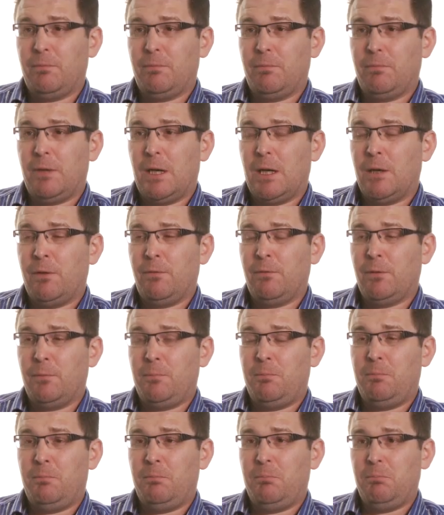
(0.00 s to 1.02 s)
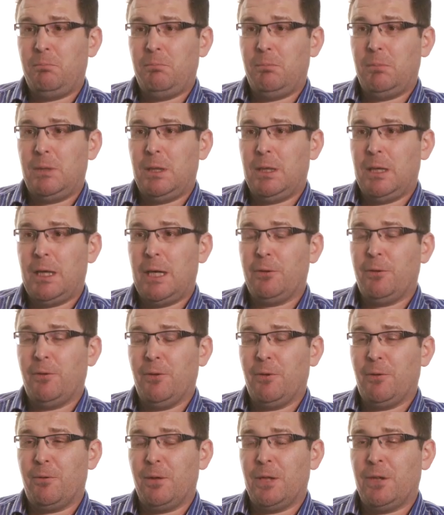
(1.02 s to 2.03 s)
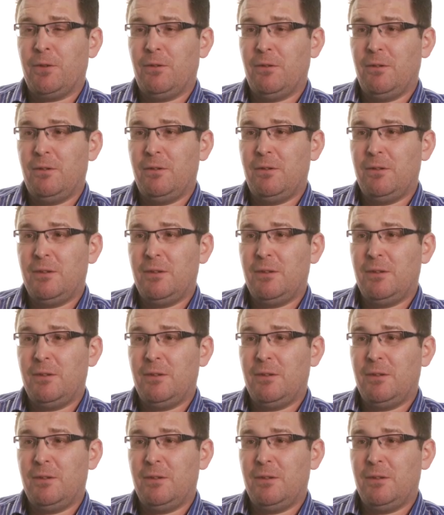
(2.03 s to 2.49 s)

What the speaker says: far from out of the question.